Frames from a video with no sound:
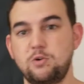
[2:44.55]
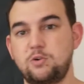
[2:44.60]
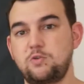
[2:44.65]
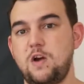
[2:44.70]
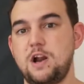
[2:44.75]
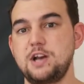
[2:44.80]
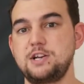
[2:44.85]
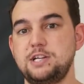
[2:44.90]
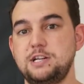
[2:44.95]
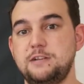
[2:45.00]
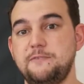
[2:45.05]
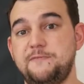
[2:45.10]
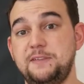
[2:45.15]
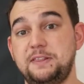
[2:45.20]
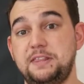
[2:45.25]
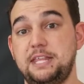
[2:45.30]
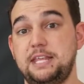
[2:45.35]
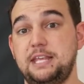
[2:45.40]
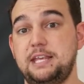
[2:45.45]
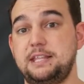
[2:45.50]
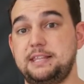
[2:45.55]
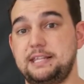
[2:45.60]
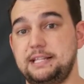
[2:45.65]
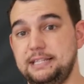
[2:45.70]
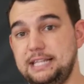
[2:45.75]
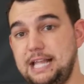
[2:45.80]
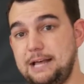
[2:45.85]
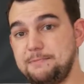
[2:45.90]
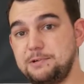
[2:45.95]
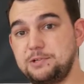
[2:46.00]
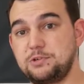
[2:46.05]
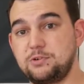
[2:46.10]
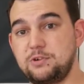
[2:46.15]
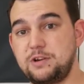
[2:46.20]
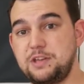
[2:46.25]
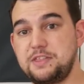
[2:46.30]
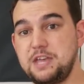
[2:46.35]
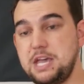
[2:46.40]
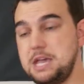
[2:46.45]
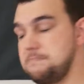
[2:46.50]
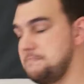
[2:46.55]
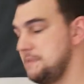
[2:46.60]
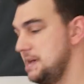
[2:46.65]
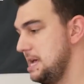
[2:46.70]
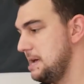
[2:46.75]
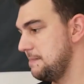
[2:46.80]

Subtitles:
grungy to fit the laboratory theme,